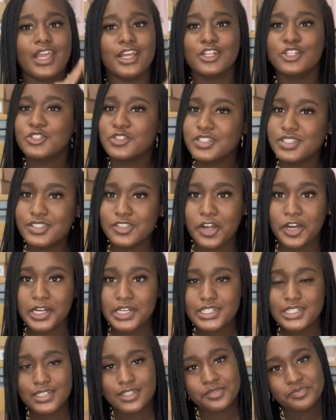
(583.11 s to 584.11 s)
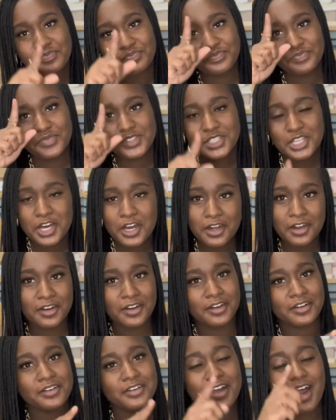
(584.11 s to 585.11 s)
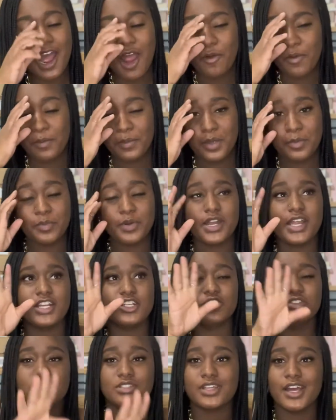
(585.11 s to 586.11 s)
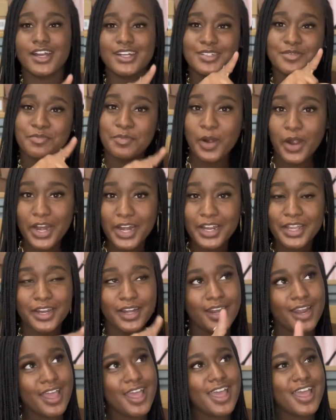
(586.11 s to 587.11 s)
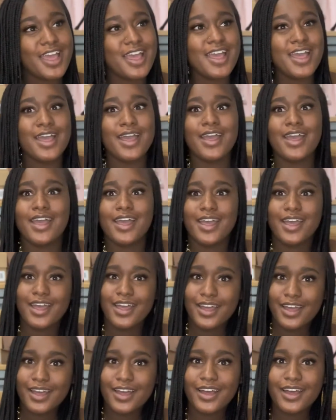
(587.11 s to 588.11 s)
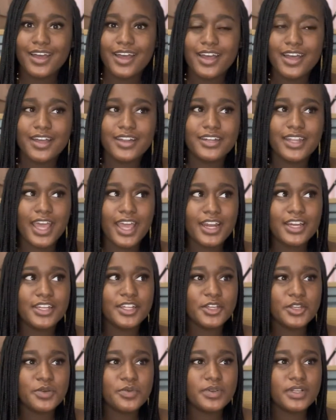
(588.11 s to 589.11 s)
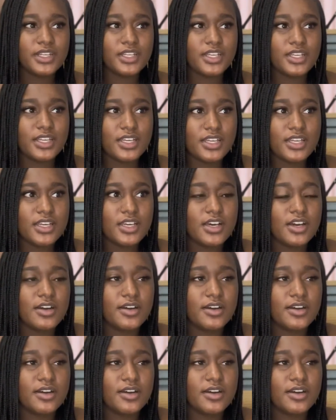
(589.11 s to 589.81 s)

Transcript: Drill Sergeant Tucker, I remember, and Drill Sergeant Barton, they literally